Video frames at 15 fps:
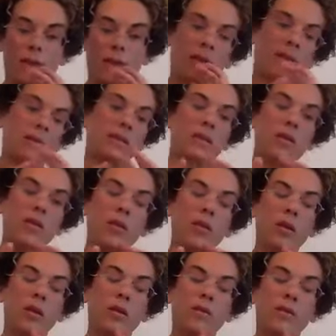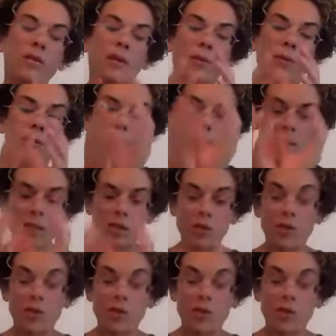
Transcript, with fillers: like a snow globe, it forces